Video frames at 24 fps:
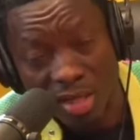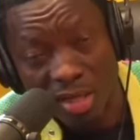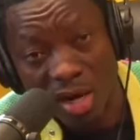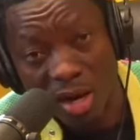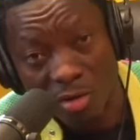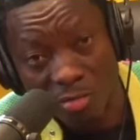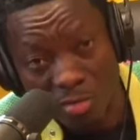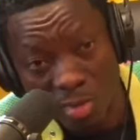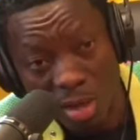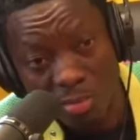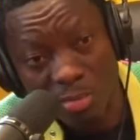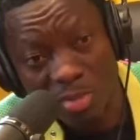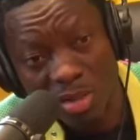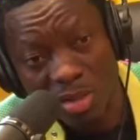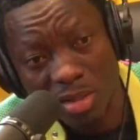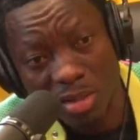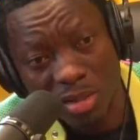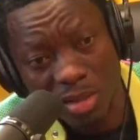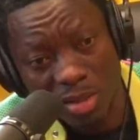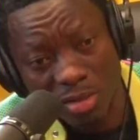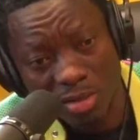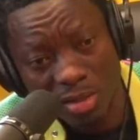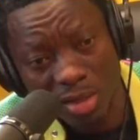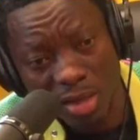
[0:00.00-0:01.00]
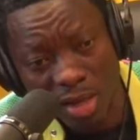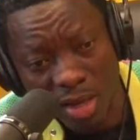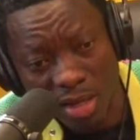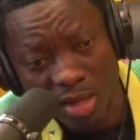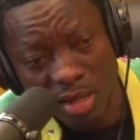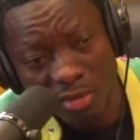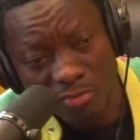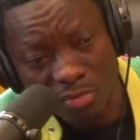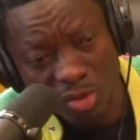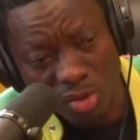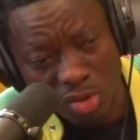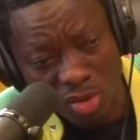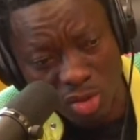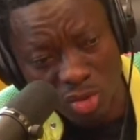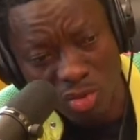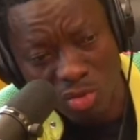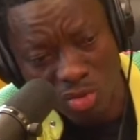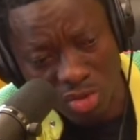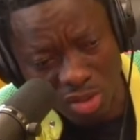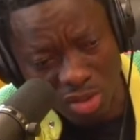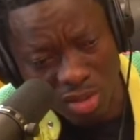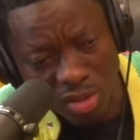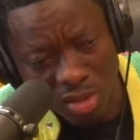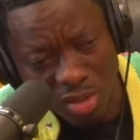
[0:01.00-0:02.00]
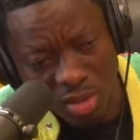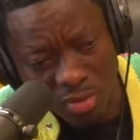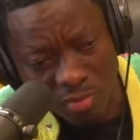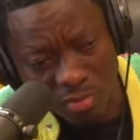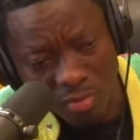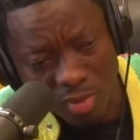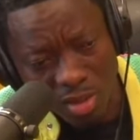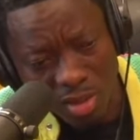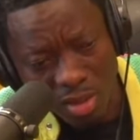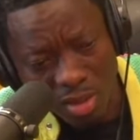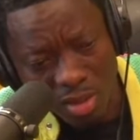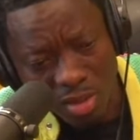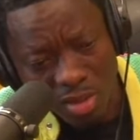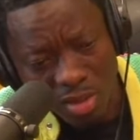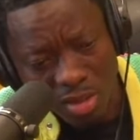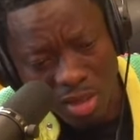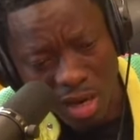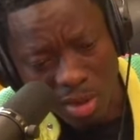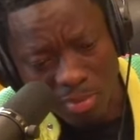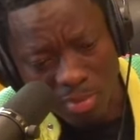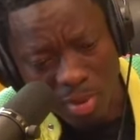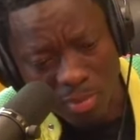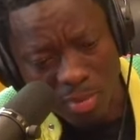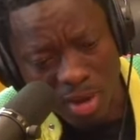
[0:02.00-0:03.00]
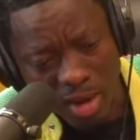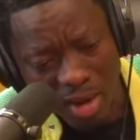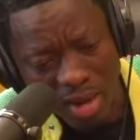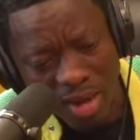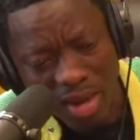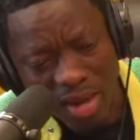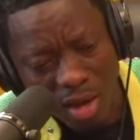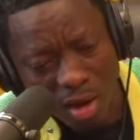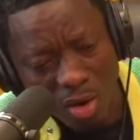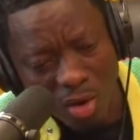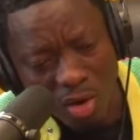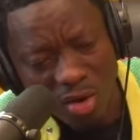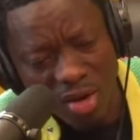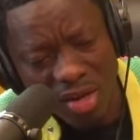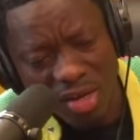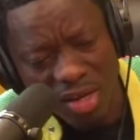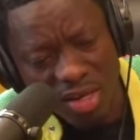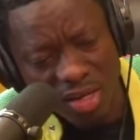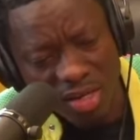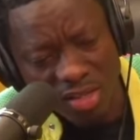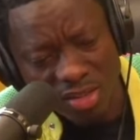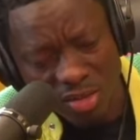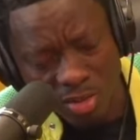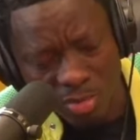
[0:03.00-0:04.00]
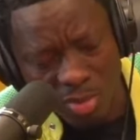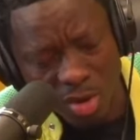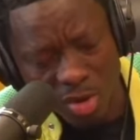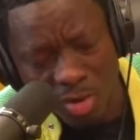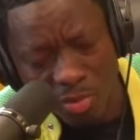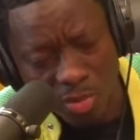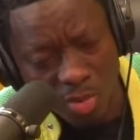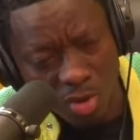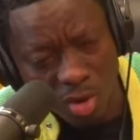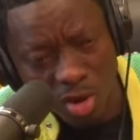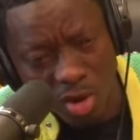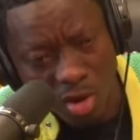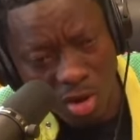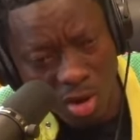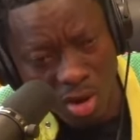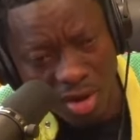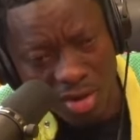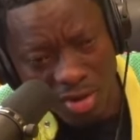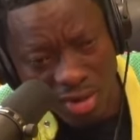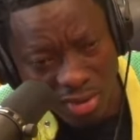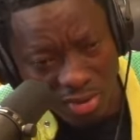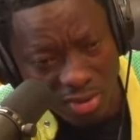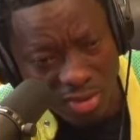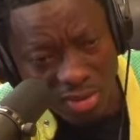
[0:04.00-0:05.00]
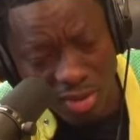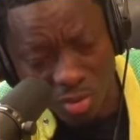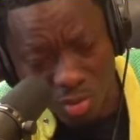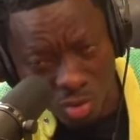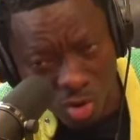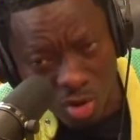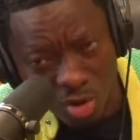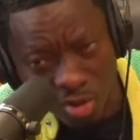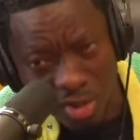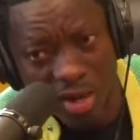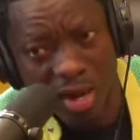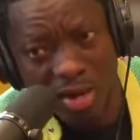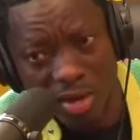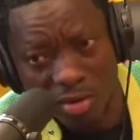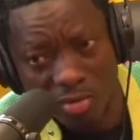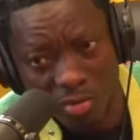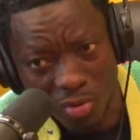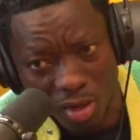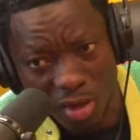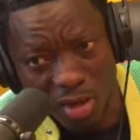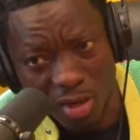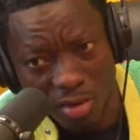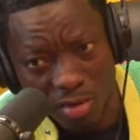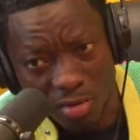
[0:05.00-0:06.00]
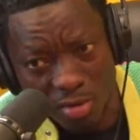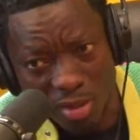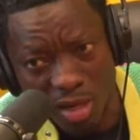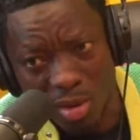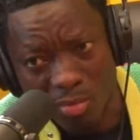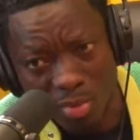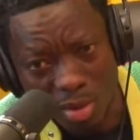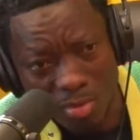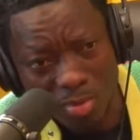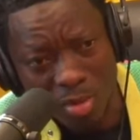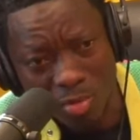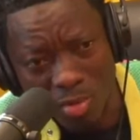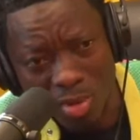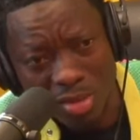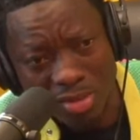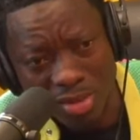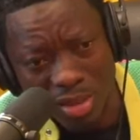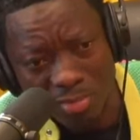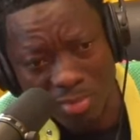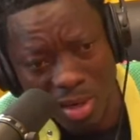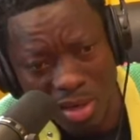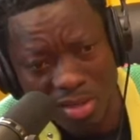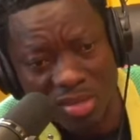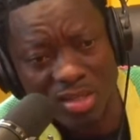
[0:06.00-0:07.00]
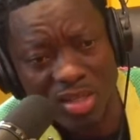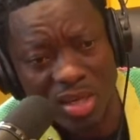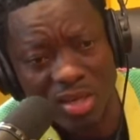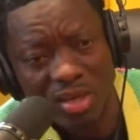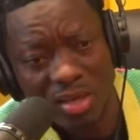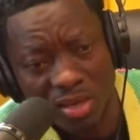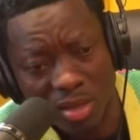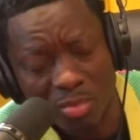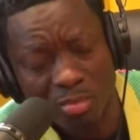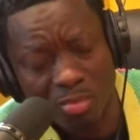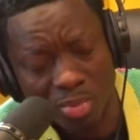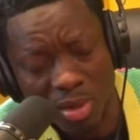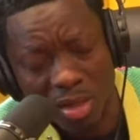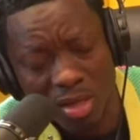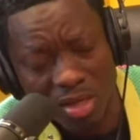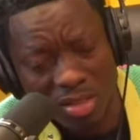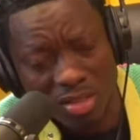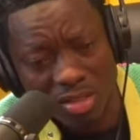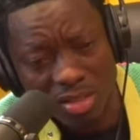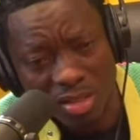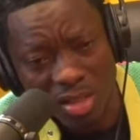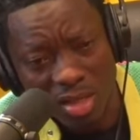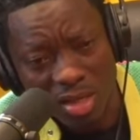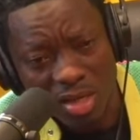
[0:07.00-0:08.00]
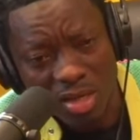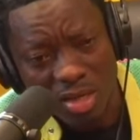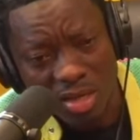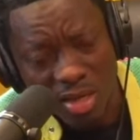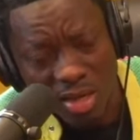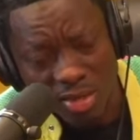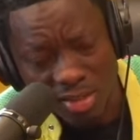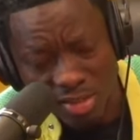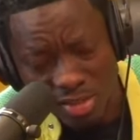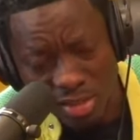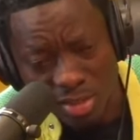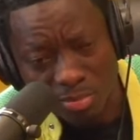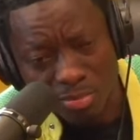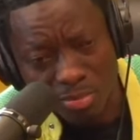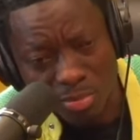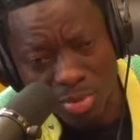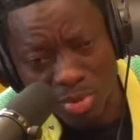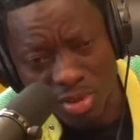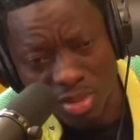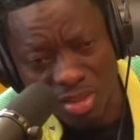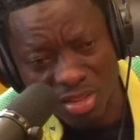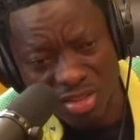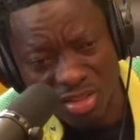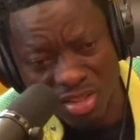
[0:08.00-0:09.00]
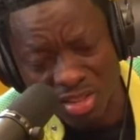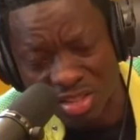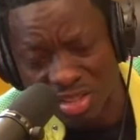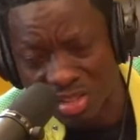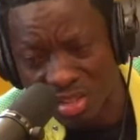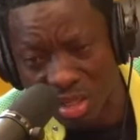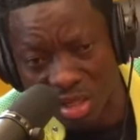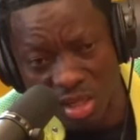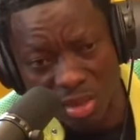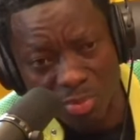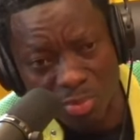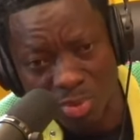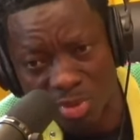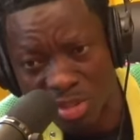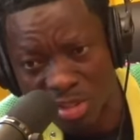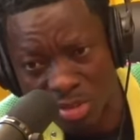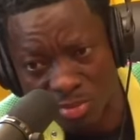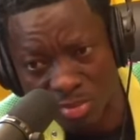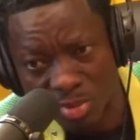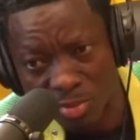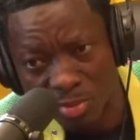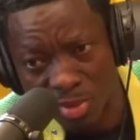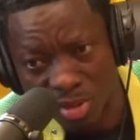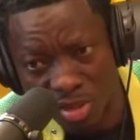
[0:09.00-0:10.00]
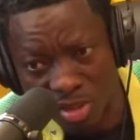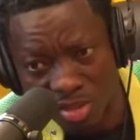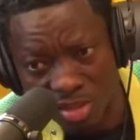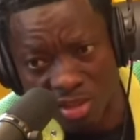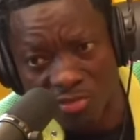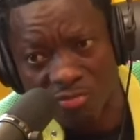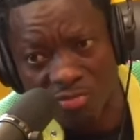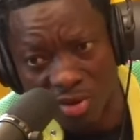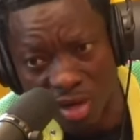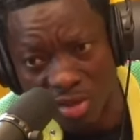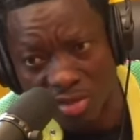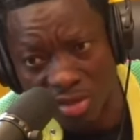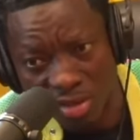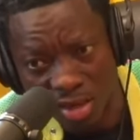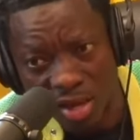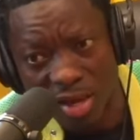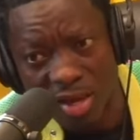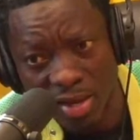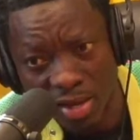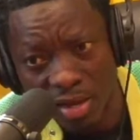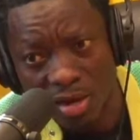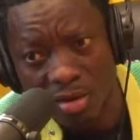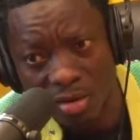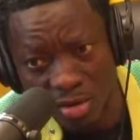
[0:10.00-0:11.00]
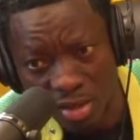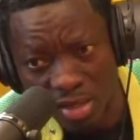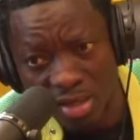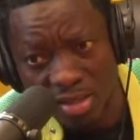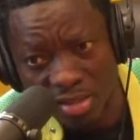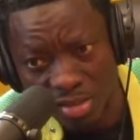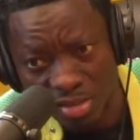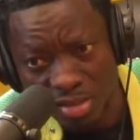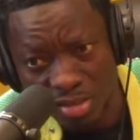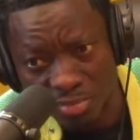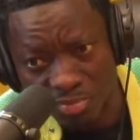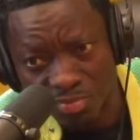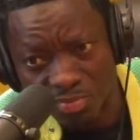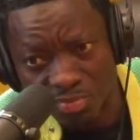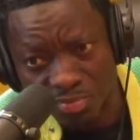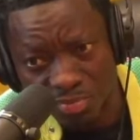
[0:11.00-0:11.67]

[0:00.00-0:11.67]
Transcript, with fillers: And I remember at the end of the school year, I remember I had all A's on my report card, and I think the word got around. I remember one time I was getting on a bus, and some bully just sucker punched me because he found out I had all A's.